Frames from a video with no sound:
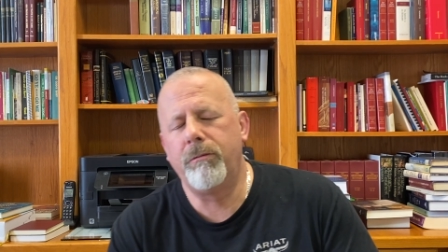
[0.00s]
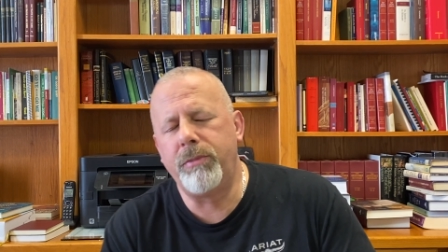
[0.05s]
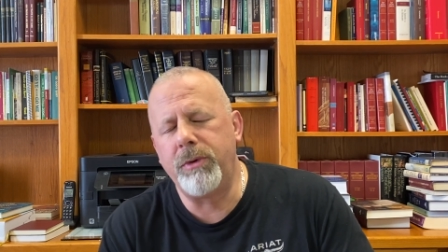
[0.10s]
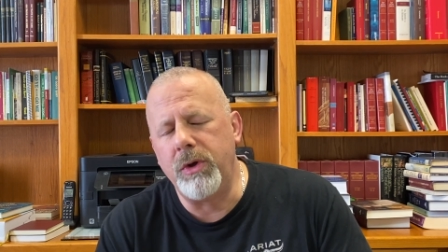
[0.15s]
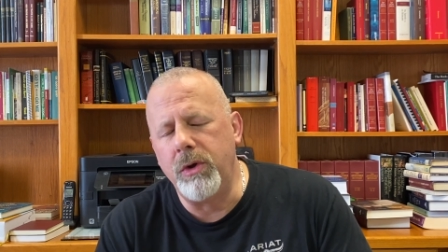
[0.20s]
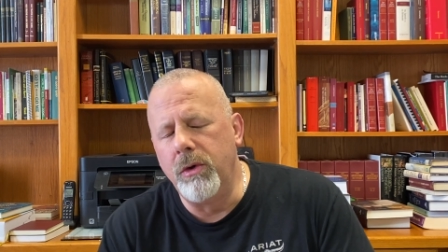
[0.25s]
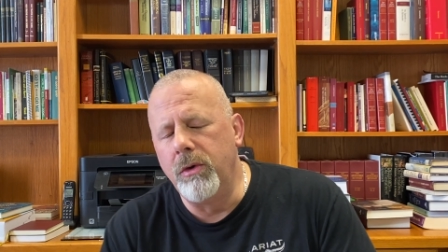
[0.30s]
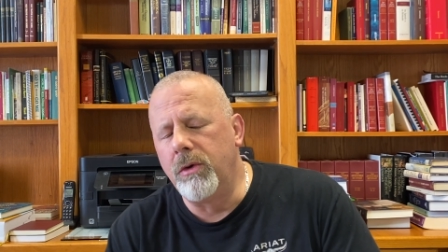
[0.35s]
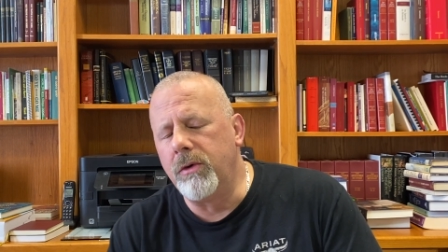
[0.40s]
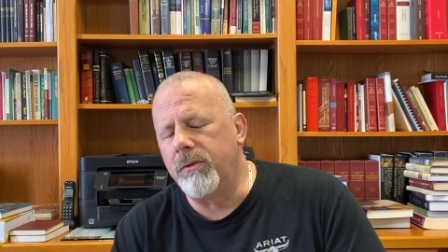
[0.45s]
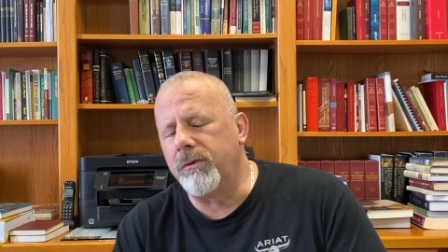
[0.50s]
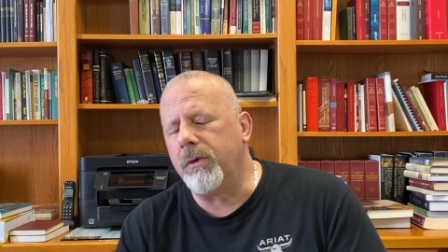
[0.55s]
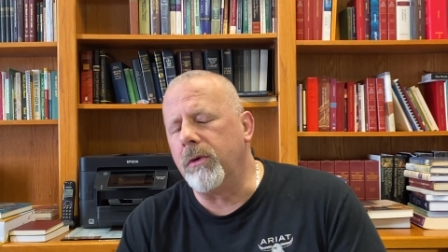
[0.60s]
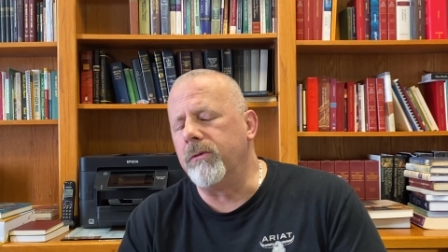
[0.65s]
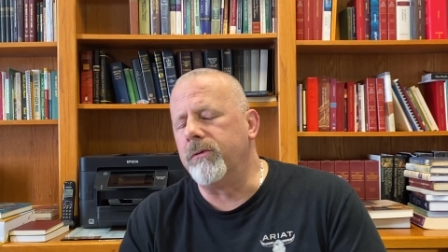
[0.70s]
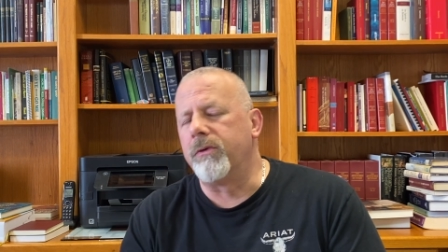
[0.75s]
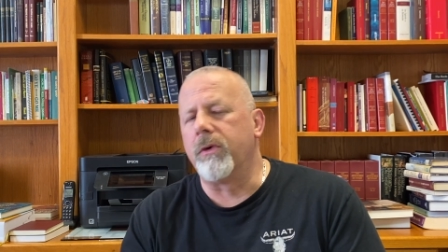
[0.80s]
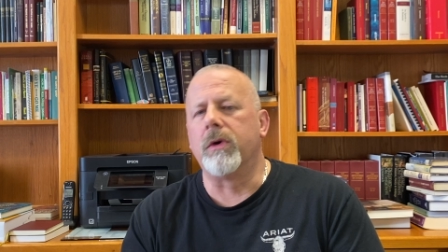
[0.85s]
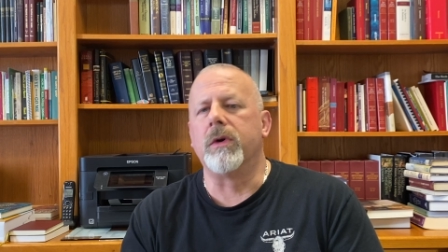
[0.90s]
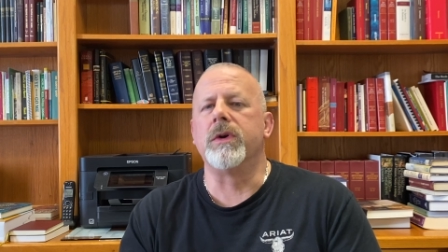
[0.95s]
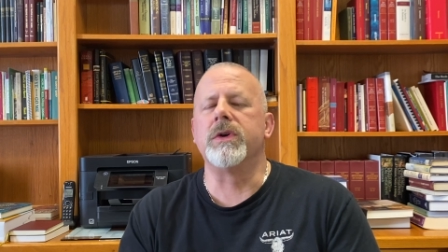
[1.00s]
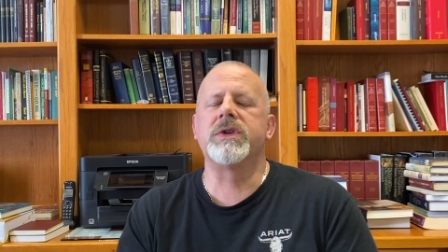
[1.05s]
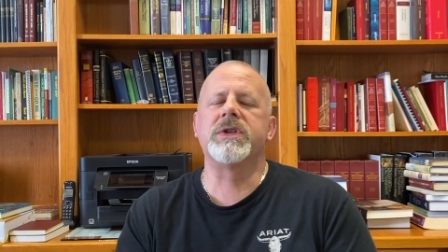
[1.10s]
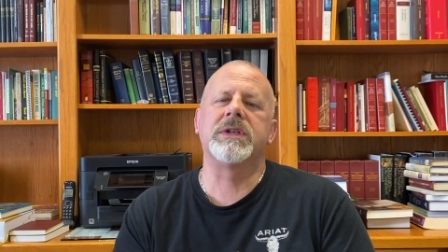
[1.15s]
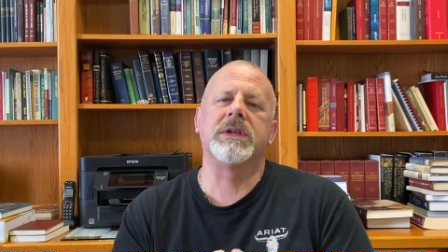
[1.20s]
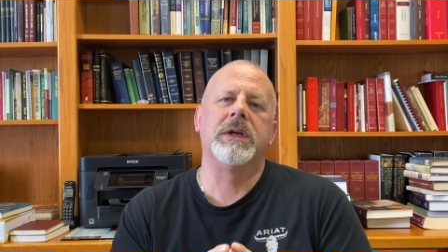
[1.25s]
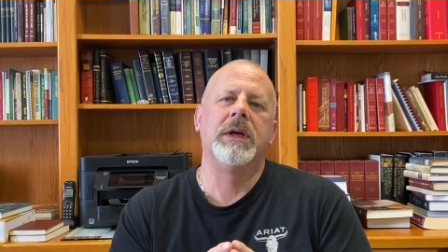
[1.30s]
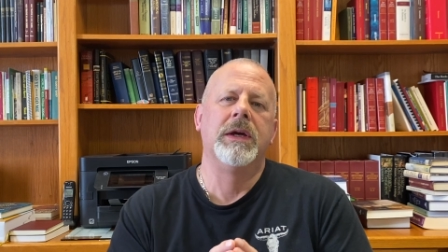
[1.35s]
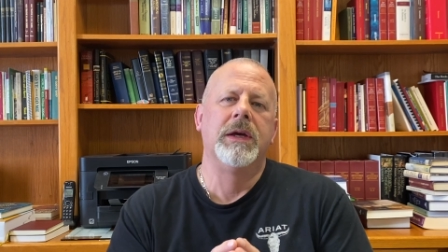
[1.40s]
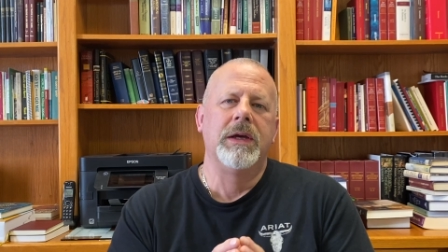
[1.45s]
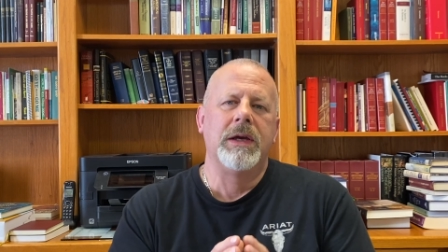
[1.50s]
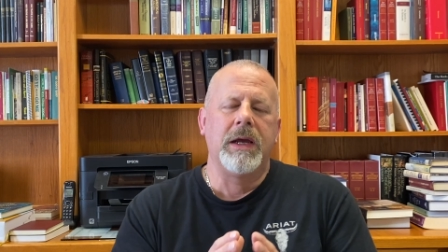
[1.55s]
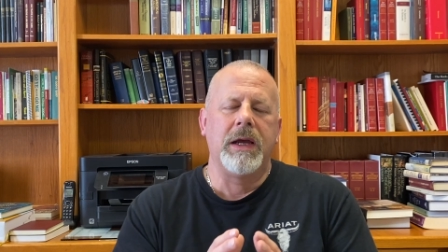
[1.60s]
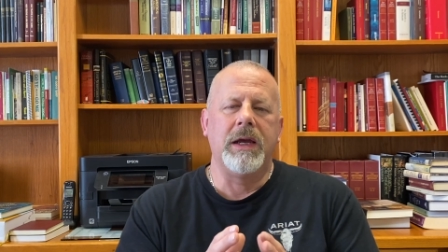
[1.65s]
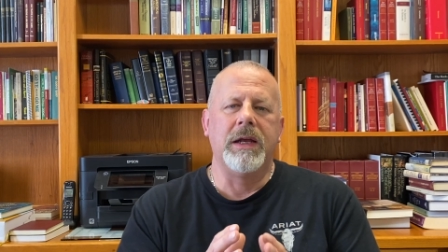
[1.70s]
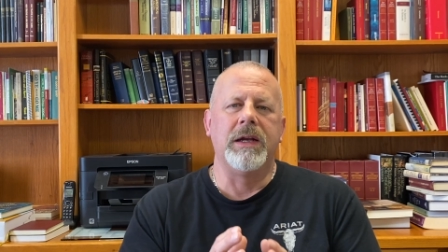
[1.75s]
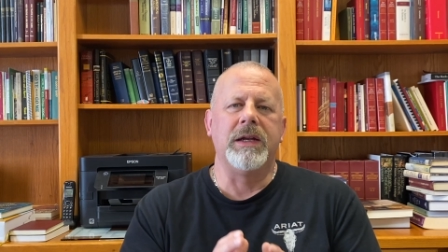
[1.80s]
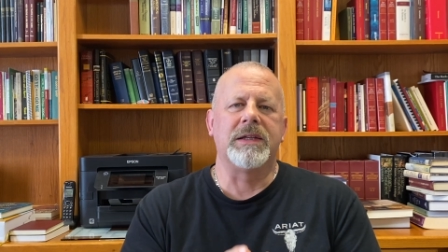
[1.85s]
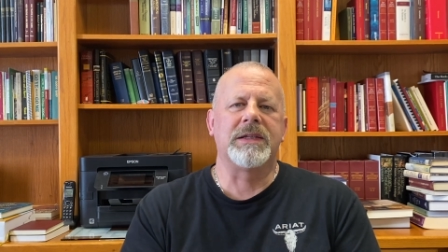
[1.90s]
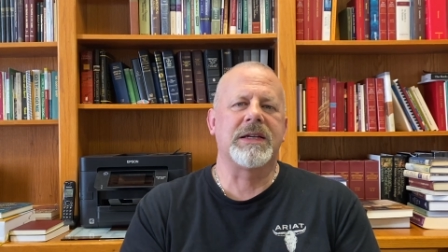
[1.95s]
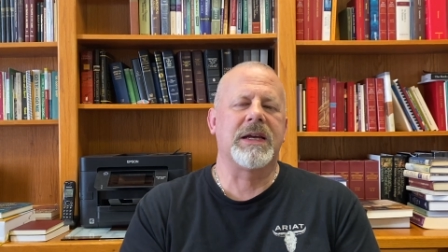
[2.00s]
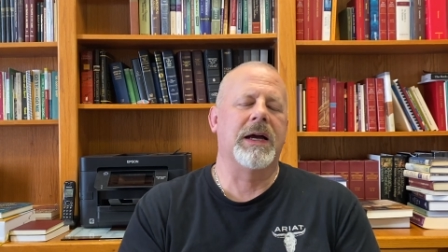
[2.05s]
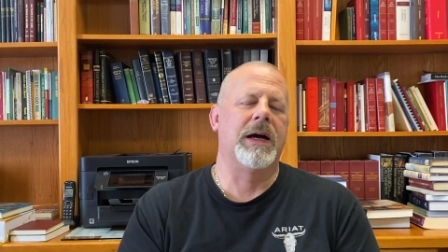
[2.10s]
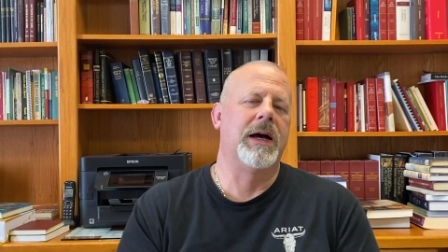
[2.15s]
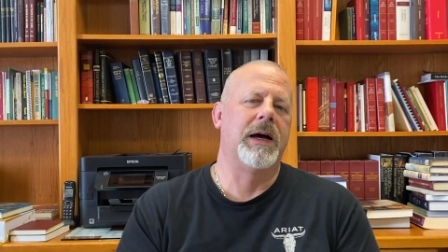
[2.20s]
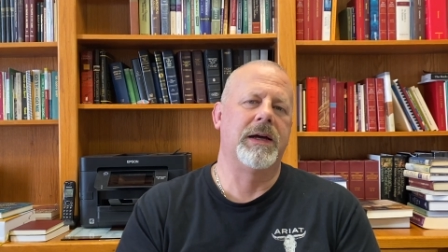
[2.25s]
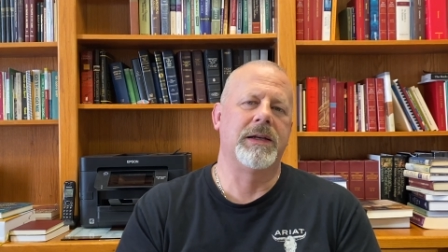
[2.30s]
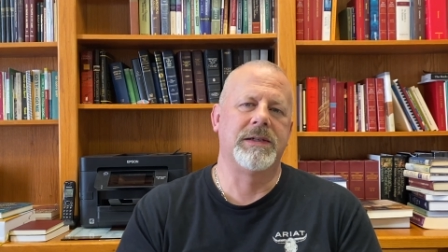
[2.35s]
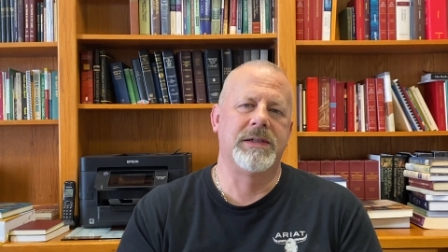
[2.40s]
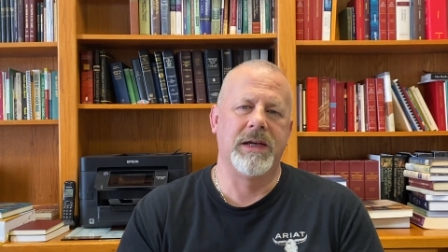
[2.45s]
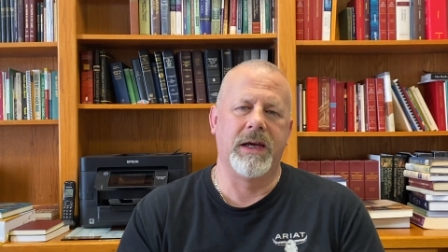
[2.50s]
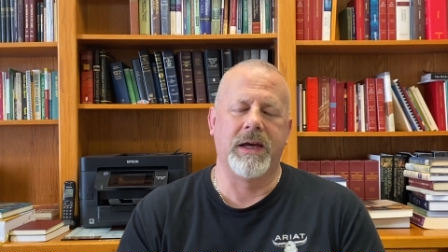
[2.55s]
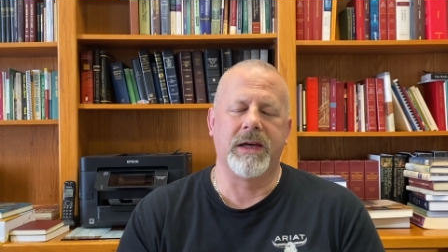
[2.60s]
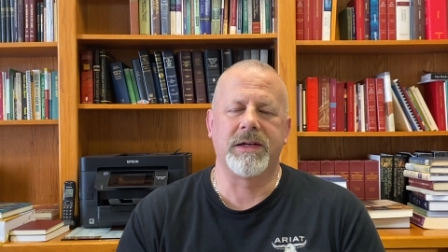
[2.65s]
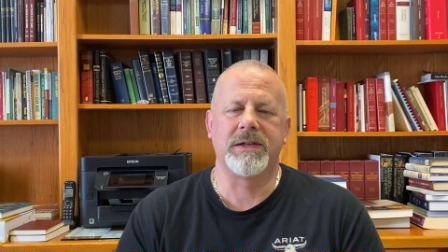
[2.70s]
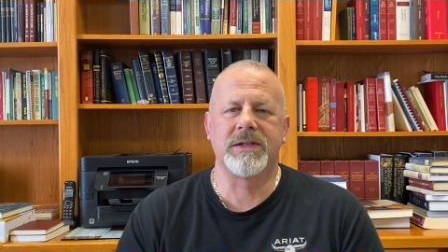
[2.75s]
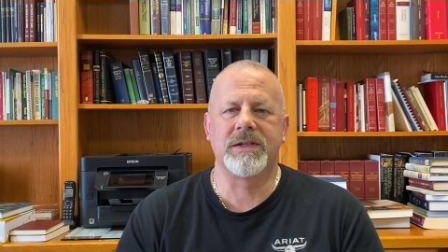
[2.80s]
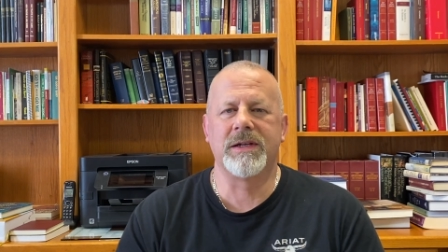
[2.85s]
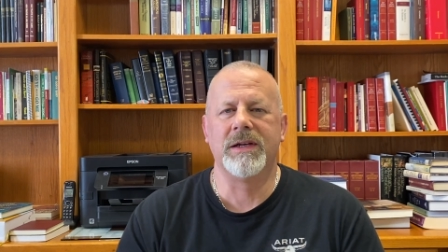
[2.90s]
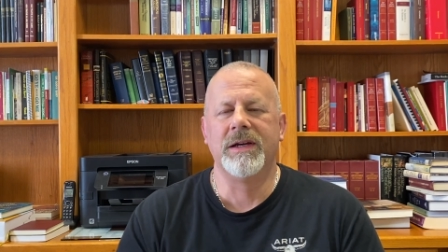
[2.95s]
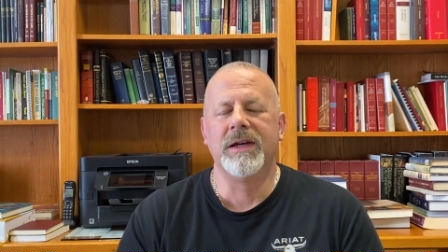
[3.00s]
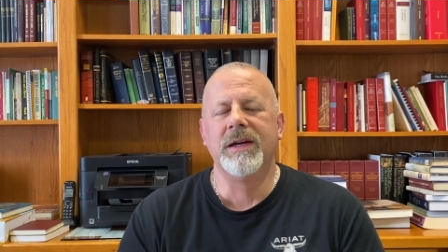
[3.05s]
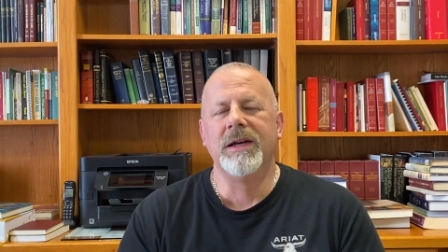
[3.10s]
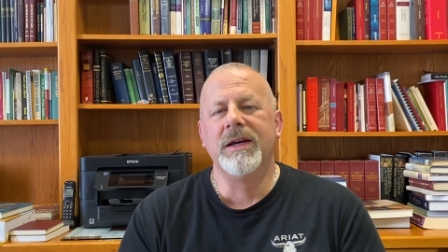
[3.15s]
beautiful verse in its context.